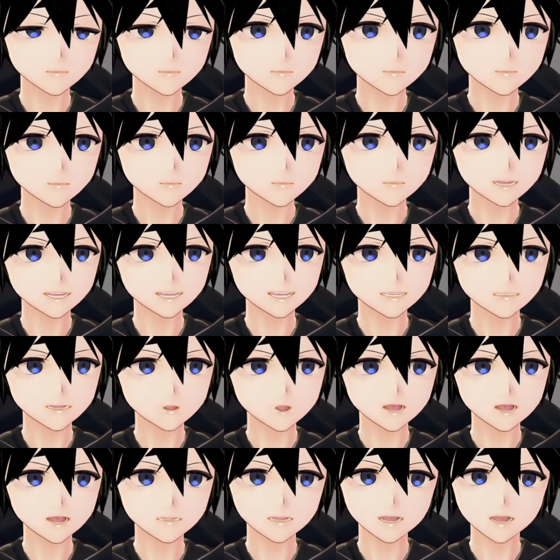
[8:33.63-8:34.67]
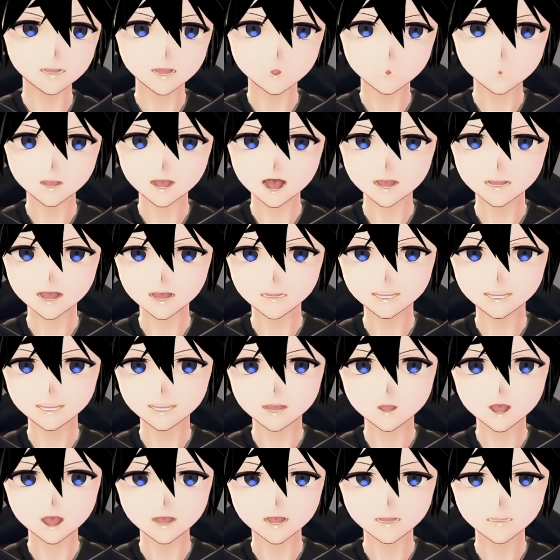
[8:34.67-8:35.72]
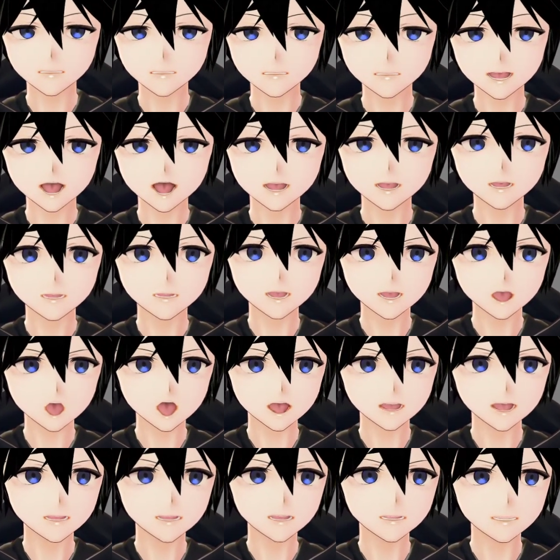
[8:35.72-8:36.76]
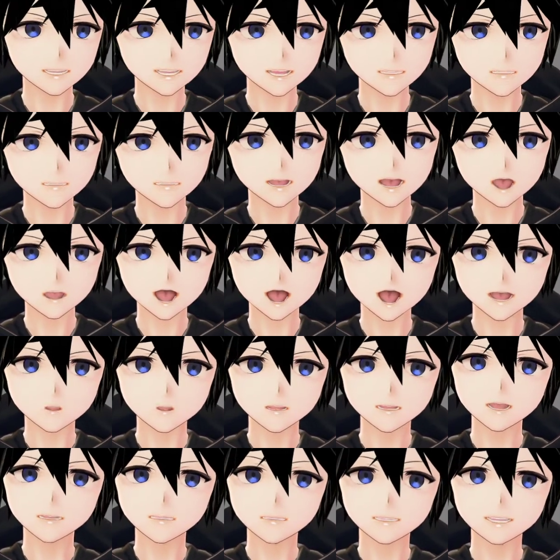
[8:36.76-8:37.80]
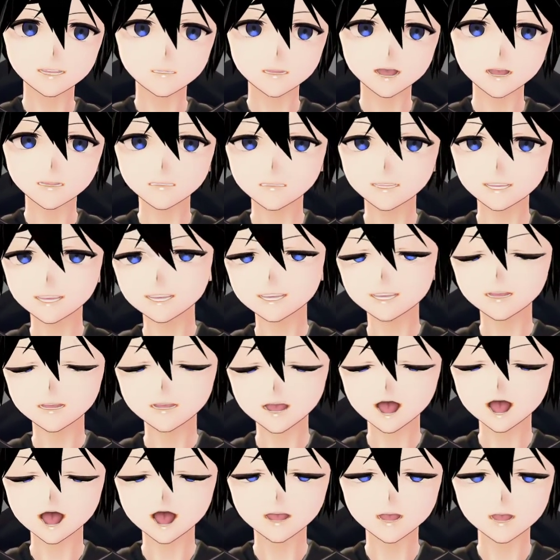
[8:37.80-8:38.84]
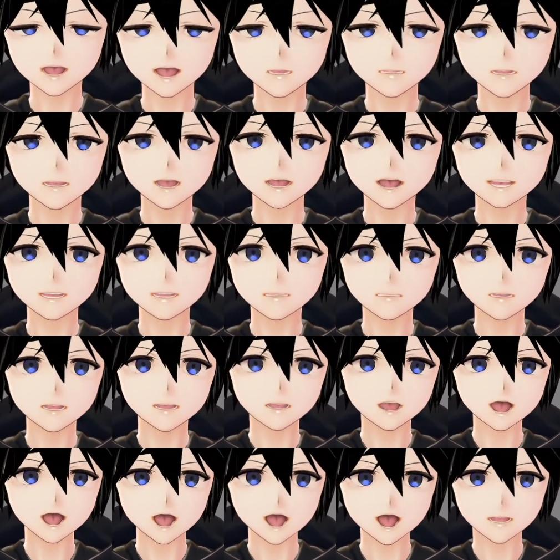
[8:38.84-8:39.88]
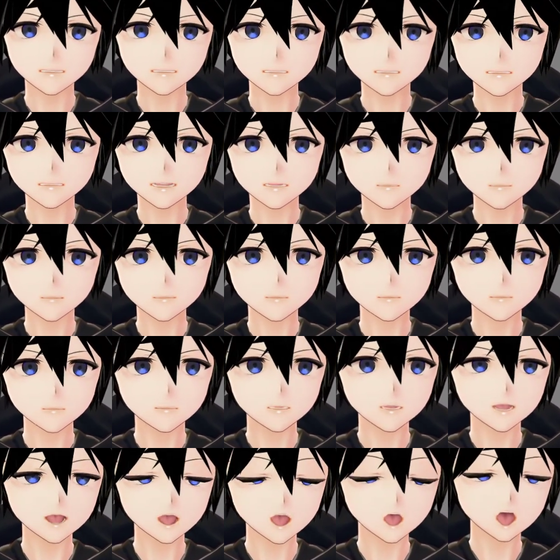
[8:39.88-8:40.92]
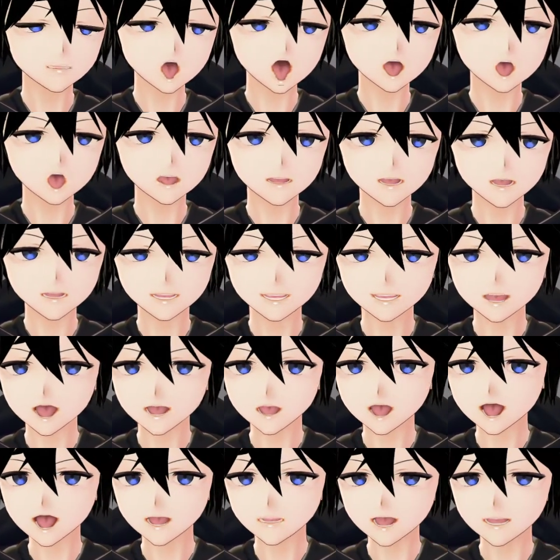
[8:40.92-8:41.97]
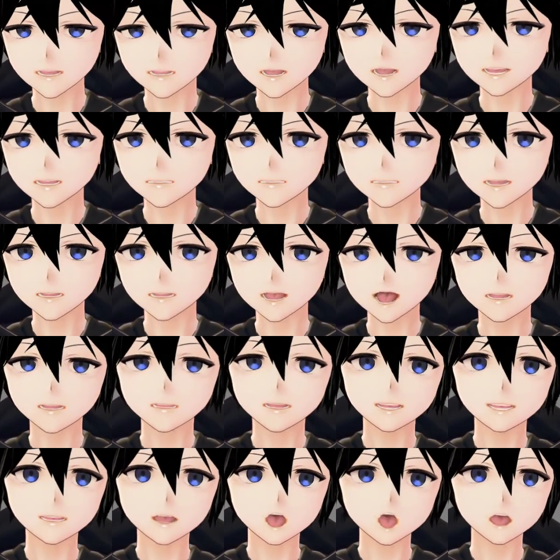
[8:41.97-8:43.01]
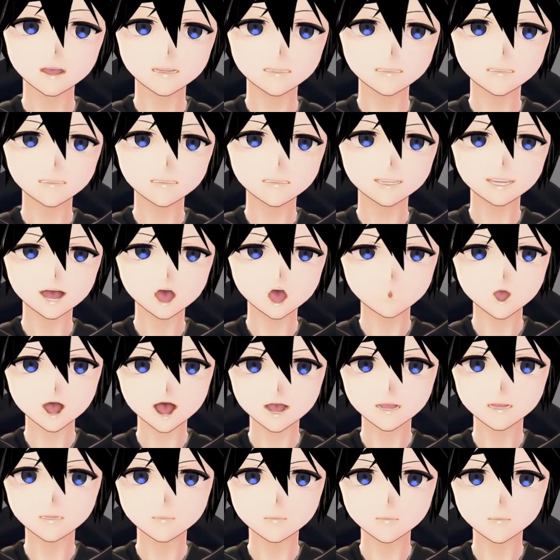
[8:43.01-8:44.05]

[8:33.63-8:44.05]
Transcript: There is reasons you want to disable these. Like if we hop into surprise, you'll notice I've disabled eye blinking and surprise. I'll enable mouth animation and turn it on to show you why.